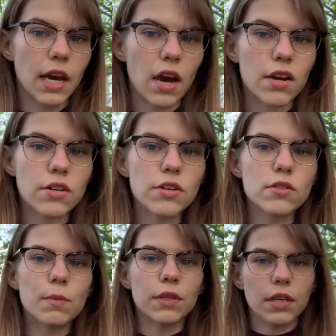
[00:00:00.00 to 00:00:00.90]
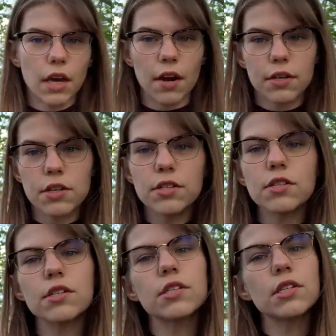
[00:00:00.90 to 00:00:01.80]
characters, but the characters
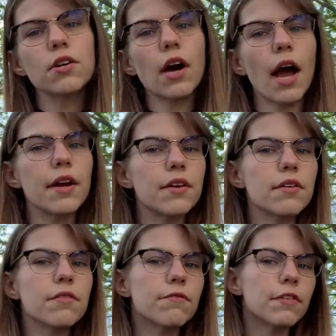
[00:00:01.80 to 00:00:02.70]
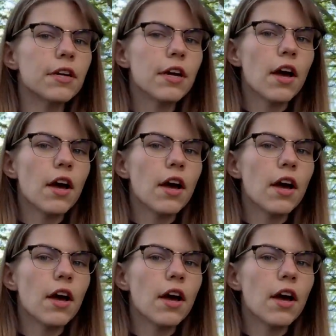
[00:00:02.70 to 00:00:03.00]
are still kind of